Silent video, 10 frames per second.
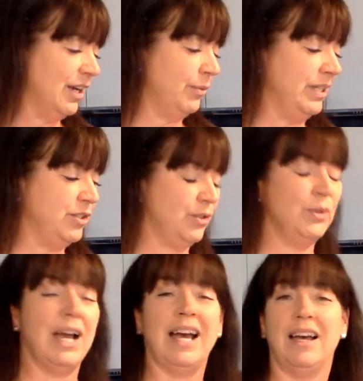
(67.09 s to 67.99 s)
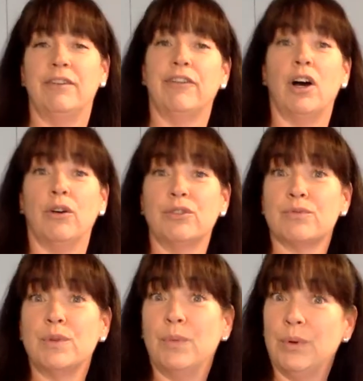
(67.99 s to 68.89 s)
We do have a
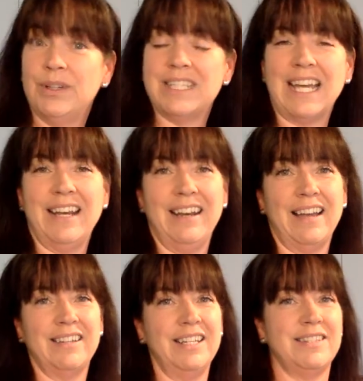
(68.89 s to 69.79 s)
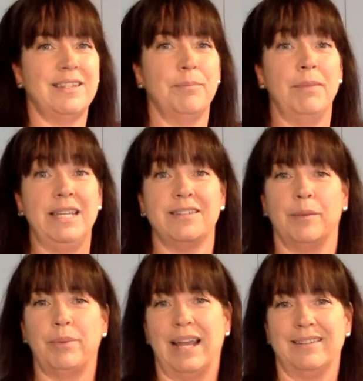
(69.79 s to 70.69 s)
host reward and that is the Meater
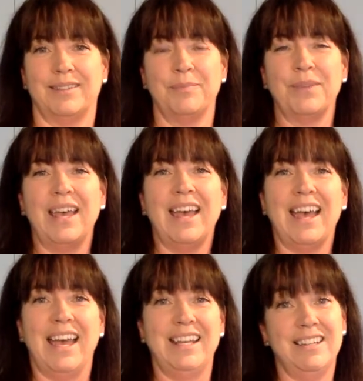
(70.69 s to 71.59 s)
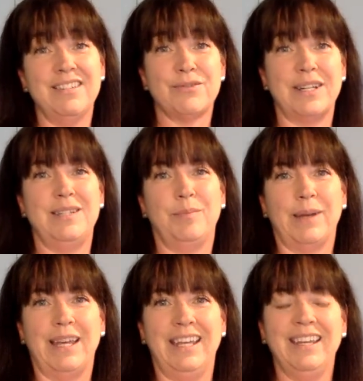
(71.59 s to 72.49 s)
Plus. And in this
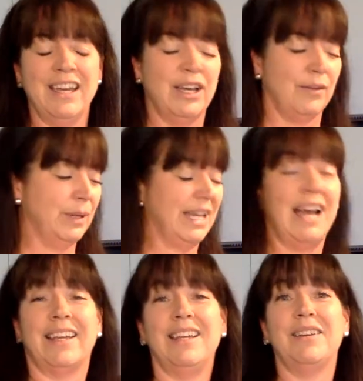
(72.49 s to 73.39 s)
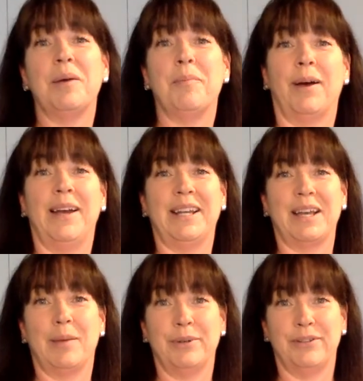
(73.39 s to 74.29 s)
recipe, we, I can combine a
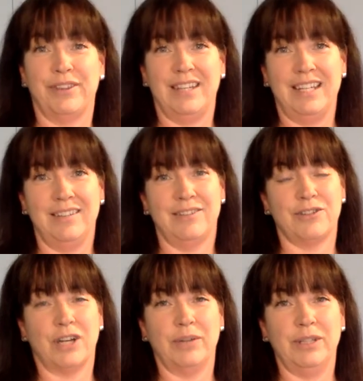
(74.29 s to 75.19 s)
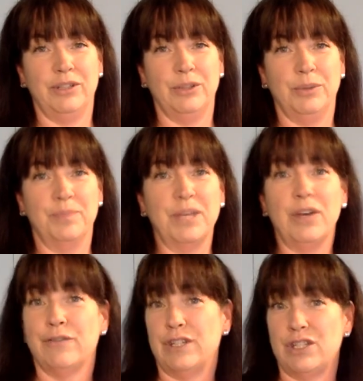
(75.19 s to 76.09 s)
couple of things showing you.
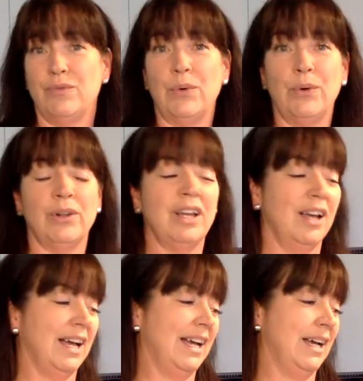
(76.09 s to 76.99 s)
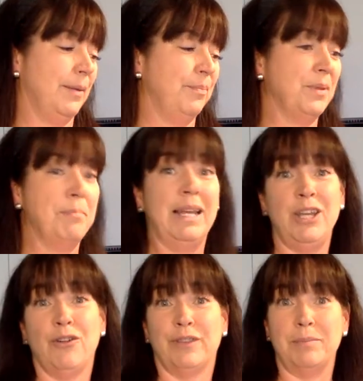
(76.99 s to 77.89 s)
First of all, um,
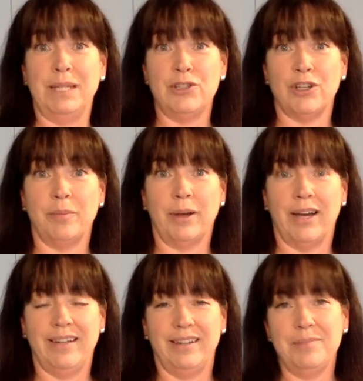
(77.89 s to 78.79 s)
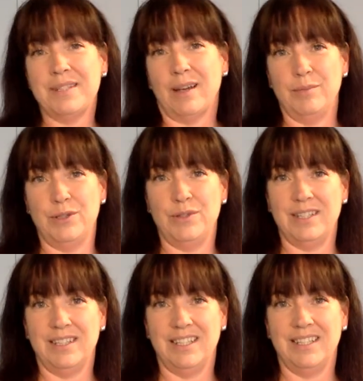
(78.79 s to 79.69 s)
many of the mix shop items I'm
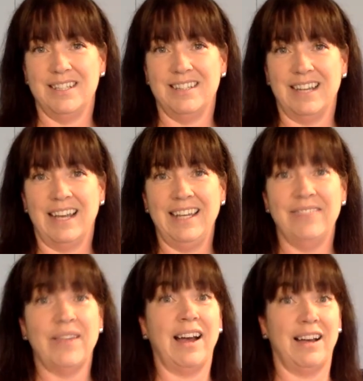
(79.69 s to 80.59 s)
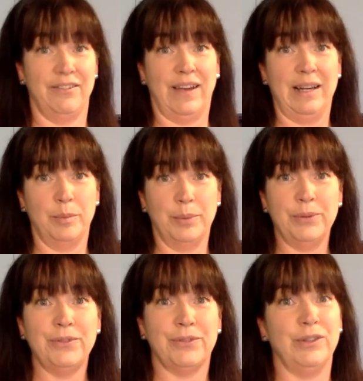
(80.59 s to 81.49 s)
using here today are
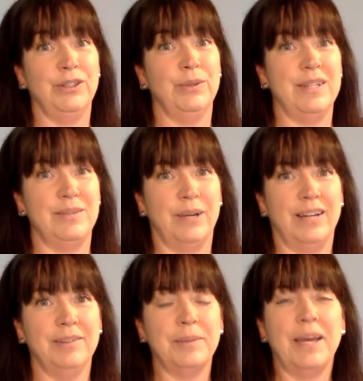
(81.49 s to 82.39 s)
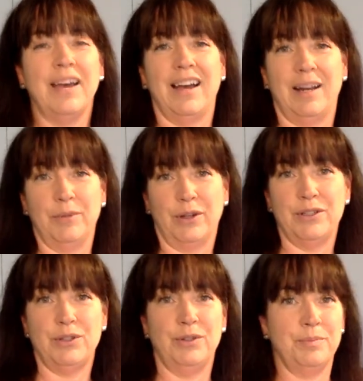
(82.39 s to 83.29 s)
available for you as well. I'm going
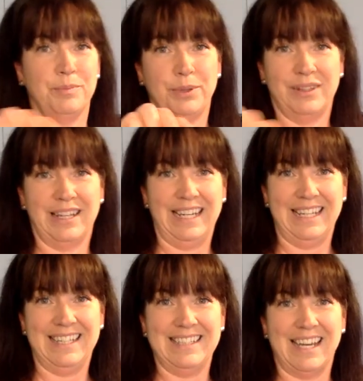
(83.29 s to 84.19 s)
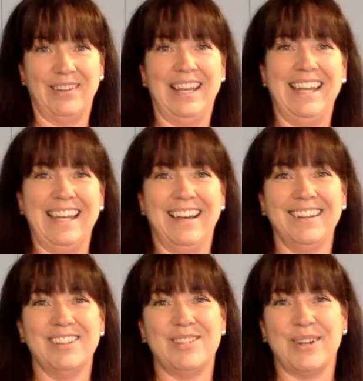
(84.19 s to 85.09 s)
to put the link down
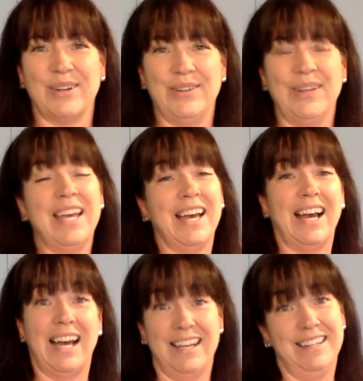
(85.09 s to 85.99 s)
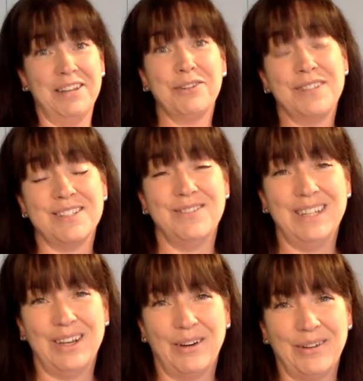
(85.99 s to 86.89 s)
here. So uh, at the end of this
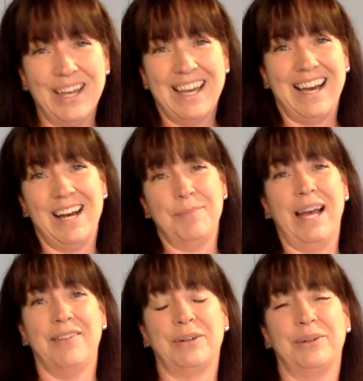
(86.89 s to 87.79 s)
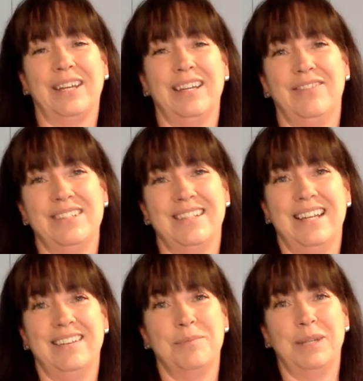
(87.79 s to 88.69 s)
video, um, have a look and a visit
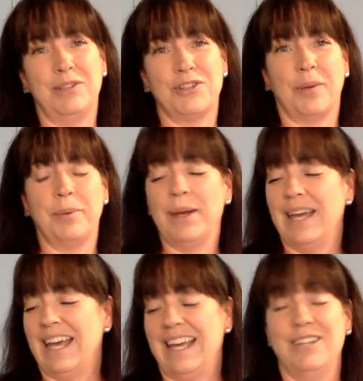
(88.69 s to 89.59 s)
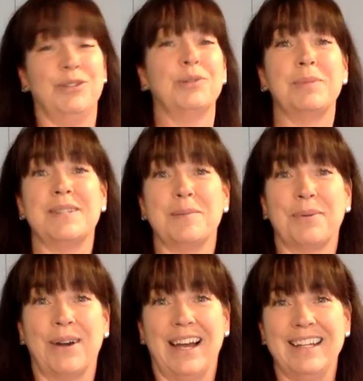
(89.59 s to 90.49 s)
at the mix shop and you'll be
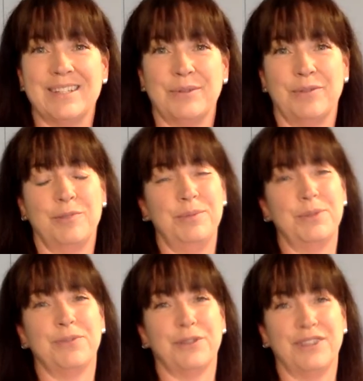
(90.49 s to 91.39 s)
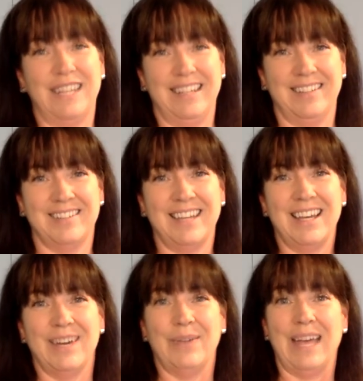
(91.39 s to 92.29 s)
surprised with the beautiful things
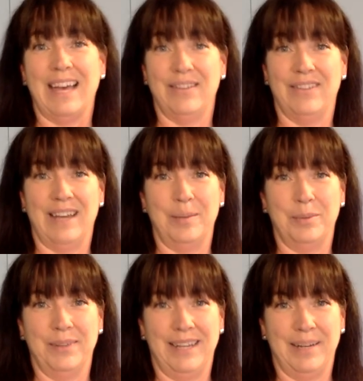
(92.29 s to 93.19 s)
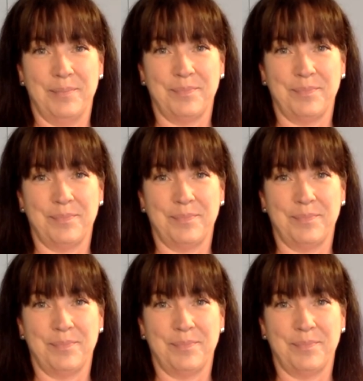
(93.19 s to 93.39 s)
we have available there.